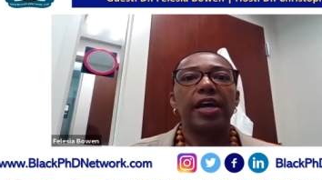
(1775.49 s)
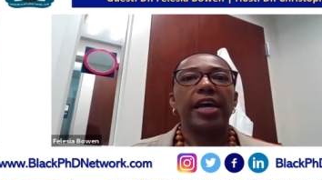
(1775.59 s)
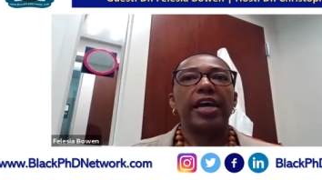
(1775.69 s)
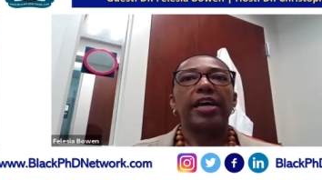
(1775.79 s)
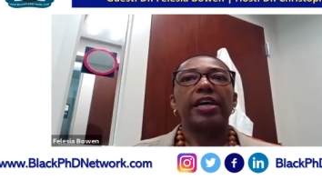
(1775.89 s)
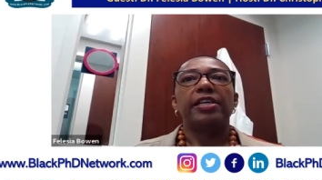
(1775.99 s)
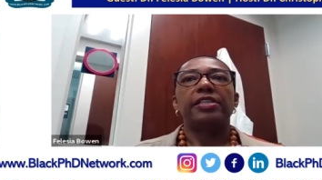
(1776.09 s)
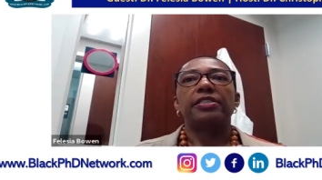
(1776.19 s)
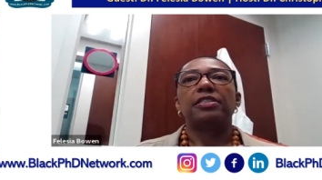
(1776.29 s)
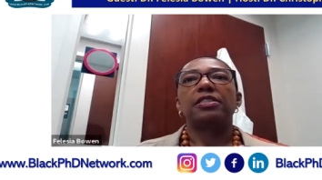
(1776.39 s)

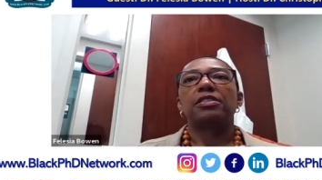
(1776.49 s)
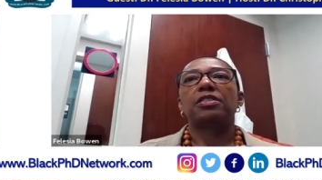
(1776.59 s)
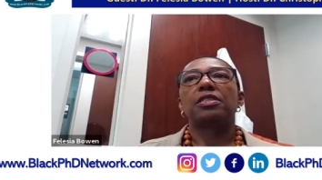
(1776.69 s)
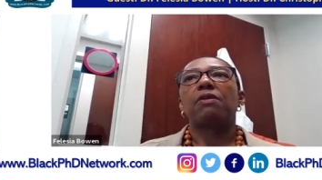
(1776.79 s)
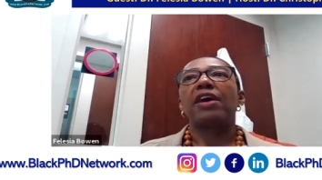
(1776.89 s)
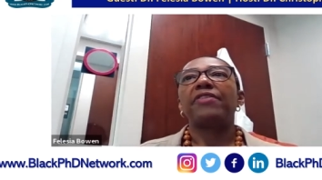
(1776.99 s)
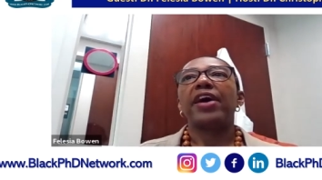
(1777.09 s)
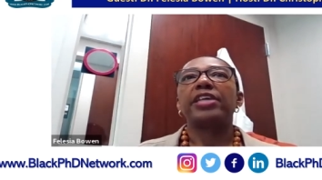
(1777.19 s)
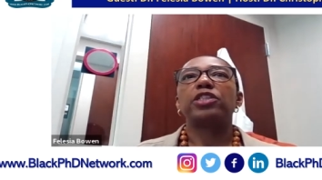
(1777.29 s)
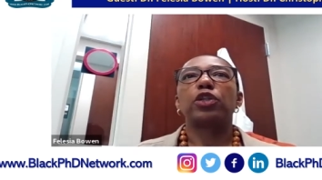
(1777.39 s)
and so i've
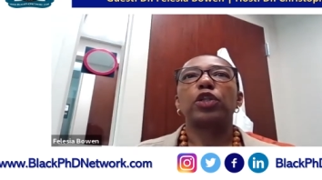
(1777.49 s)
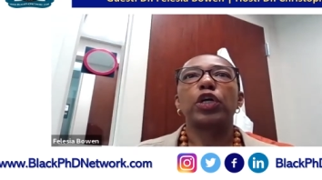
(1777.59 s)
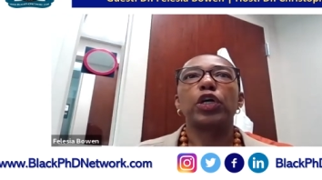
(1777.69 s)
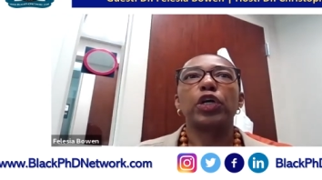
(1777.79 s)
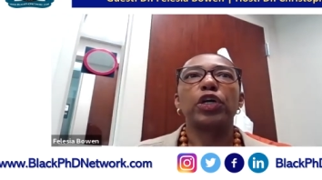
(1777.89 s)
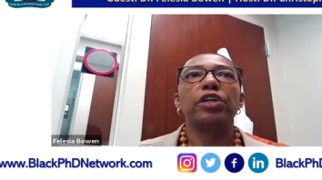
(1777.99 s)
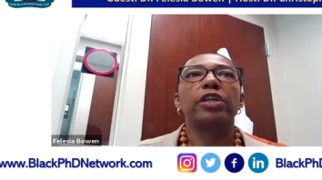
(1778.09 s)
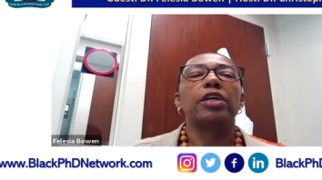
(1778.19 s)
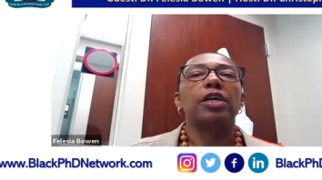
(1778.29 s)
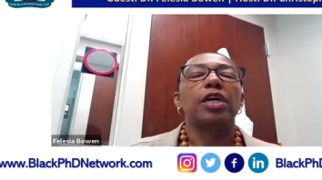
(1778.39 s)
had to
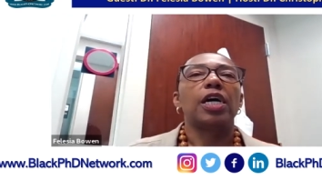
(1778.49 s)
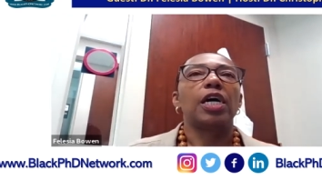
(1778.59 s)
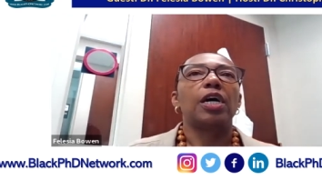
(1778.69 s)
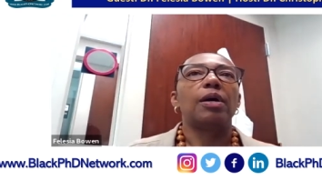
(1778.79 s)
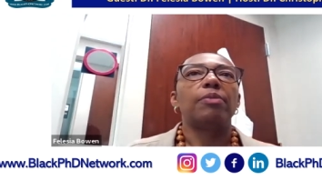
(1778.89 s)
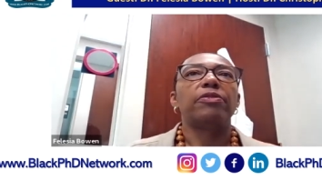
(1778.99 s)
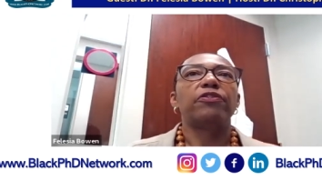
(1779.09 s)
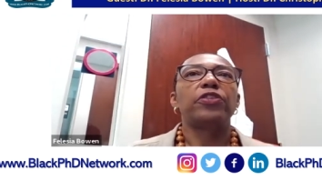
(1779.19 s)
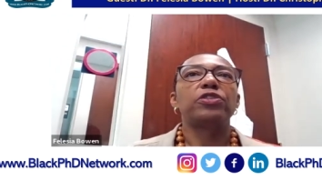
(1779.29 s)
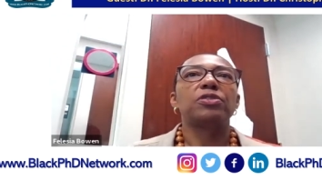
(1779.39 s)
learn um
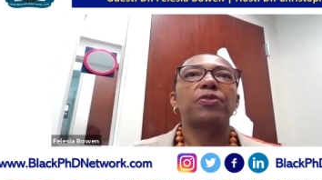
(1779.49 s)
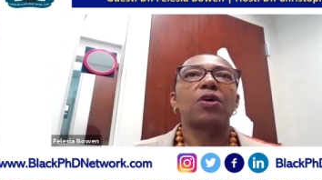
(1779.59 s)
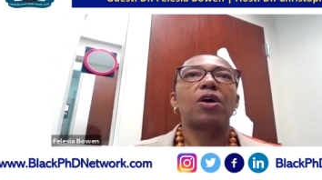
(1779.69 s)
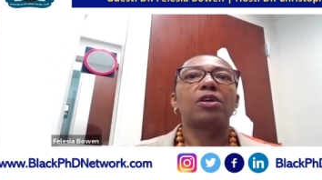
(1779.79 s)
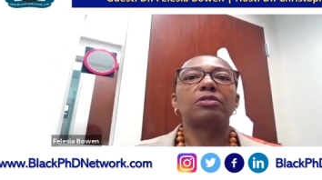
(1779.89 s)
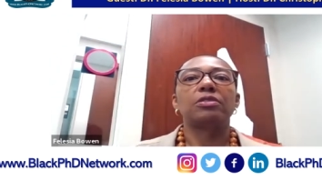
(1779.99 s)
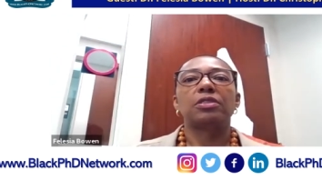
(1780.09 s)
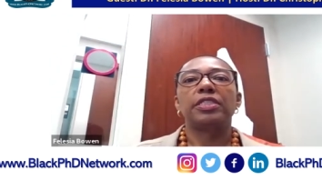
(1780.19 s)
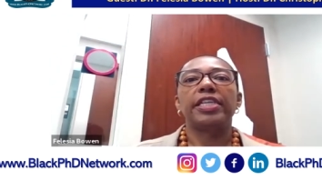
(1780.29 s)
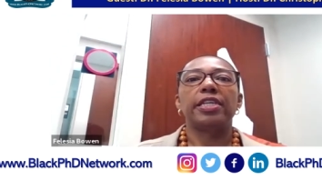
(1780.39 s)
first of all
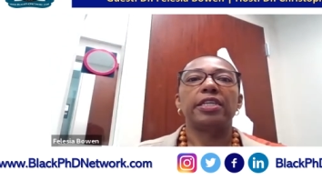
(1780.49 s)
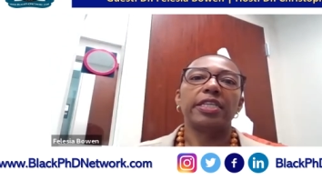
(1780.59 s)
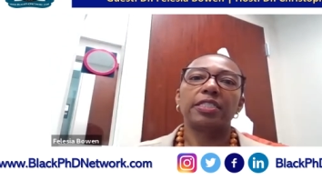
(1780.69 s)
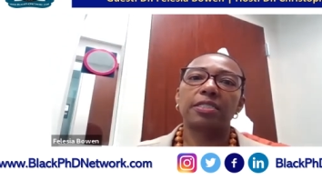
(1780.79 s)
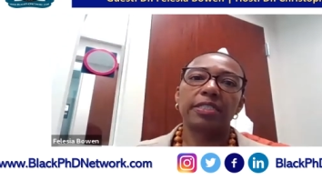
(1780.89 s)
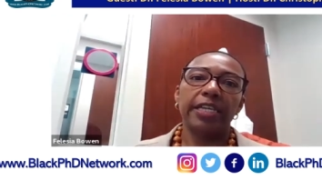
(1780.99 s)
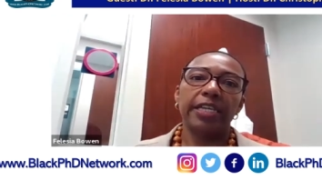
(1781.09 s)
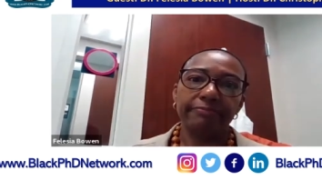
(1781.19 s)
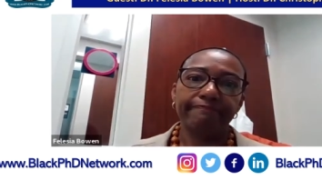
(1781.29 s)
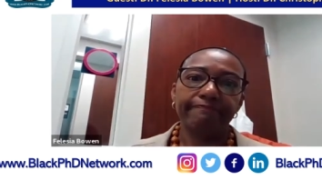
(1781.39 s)
get a thick
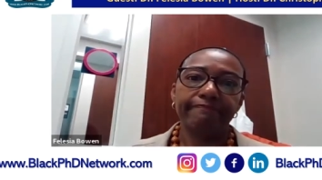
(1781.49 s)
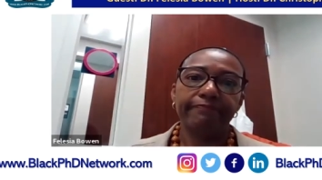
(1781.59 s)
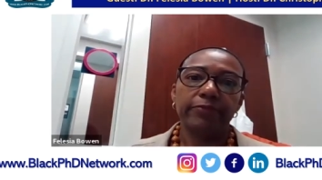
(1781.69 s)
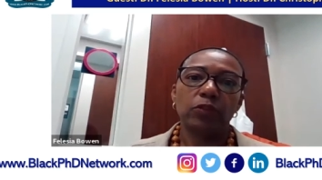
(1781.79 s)
skin